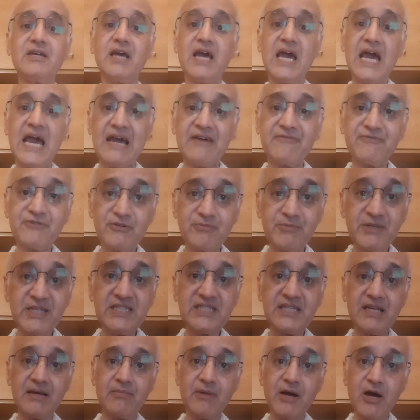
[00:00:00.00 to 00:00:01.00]
have to be
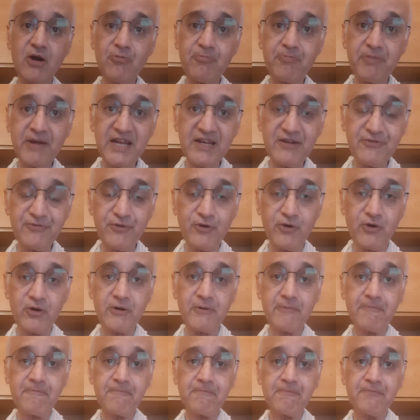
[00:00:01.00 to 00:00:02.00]
somehow paid for.
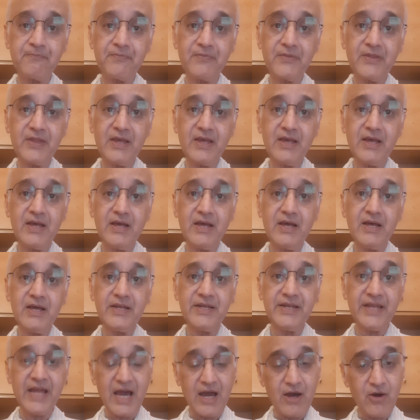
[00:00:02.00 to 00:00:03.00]

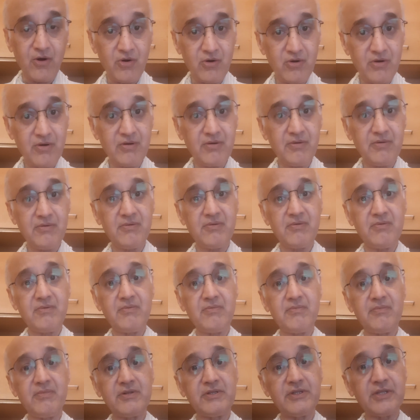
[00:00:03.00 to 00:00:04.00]
Now,
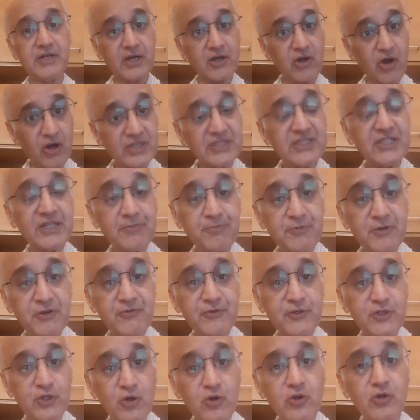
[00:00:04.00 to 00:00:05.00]
the concept
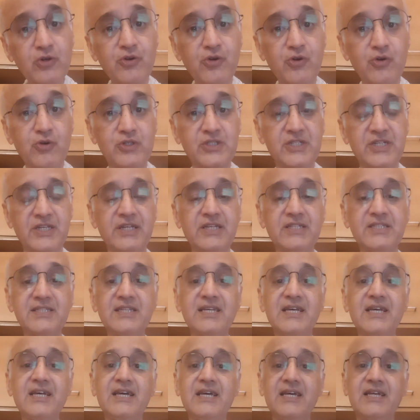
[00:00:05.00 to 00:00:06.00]
of toll roads is
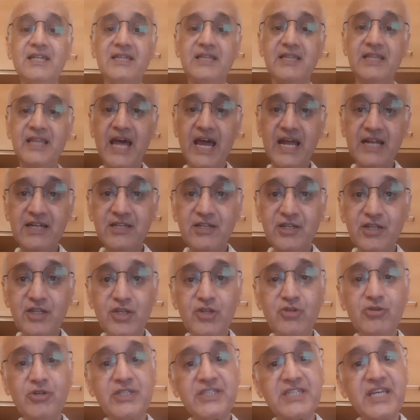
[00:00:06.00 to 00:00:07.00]
that
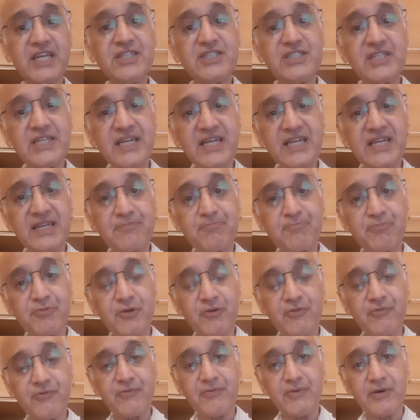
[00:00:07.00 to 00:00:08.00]
you essentially
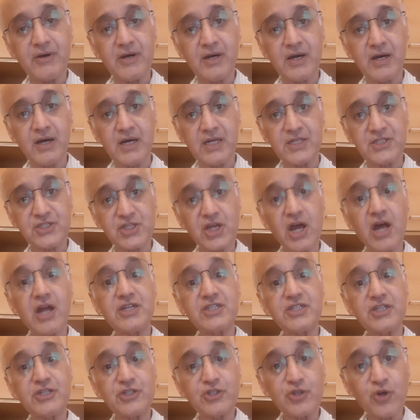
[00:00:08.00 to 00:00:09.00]

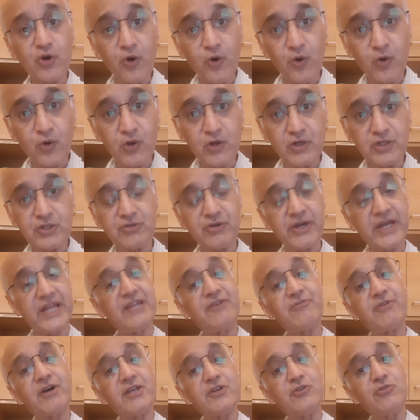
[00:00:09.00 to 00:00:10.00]
charge a toll to
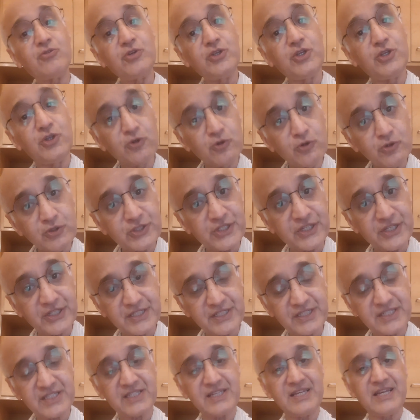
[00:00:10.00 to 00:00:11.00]
anyone who
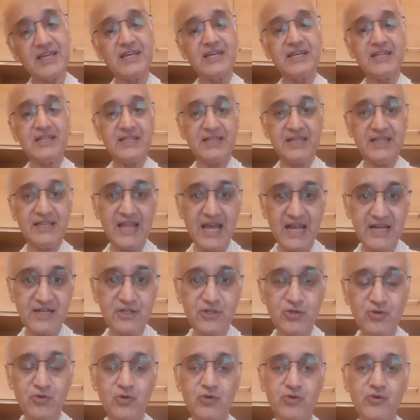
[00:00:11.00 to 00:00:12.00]
uses that
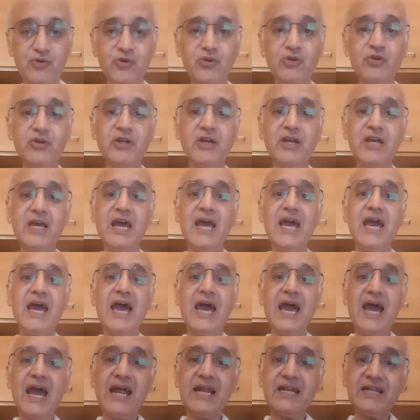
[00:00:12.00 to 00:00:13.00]
toll road,
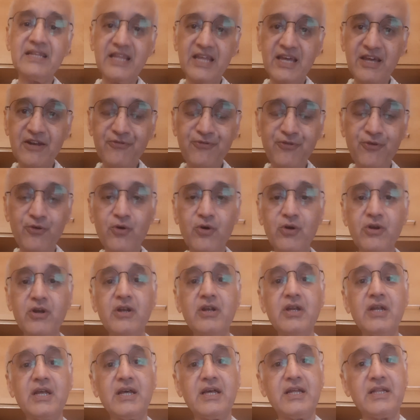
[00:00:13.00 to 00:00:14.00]
and therefore
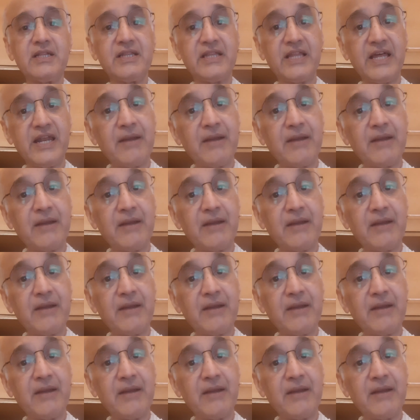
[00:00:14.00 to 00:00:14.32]
there